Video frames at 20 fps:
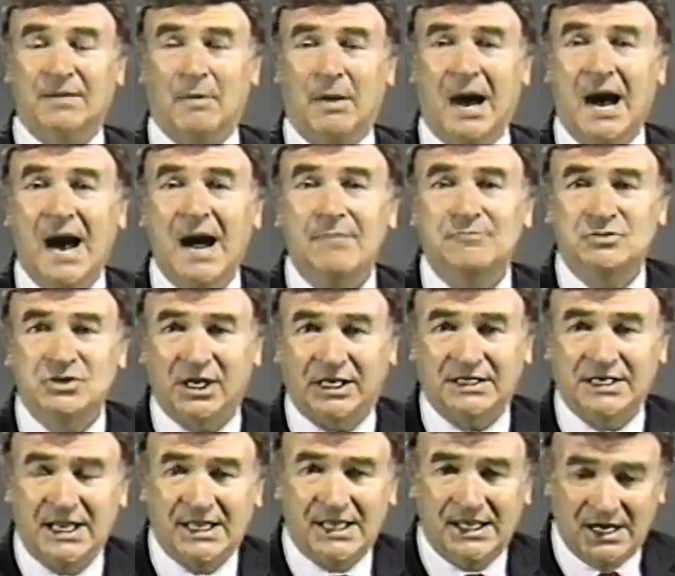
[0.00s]

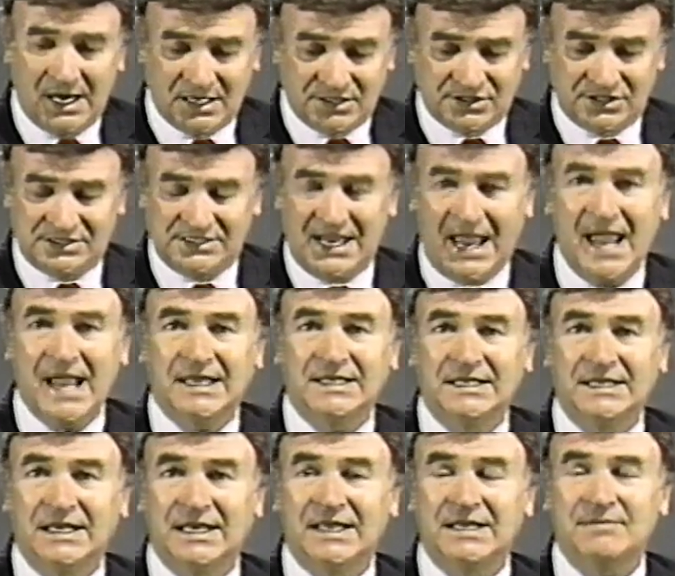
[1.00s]
object in our stack
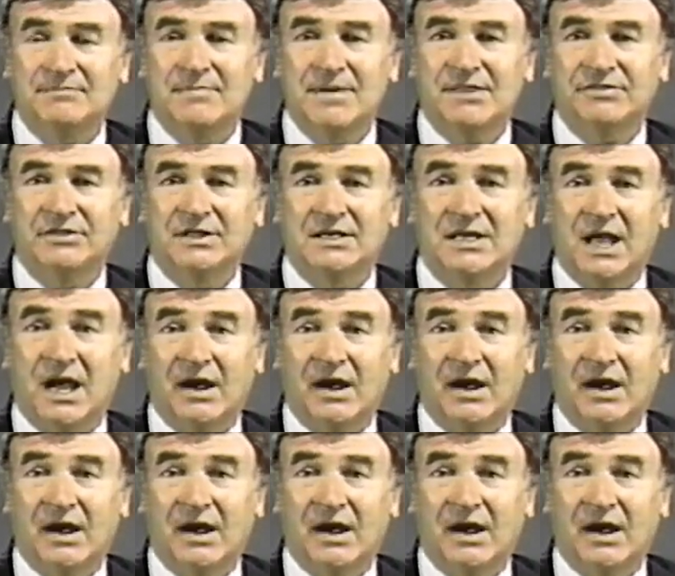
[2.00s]
and link method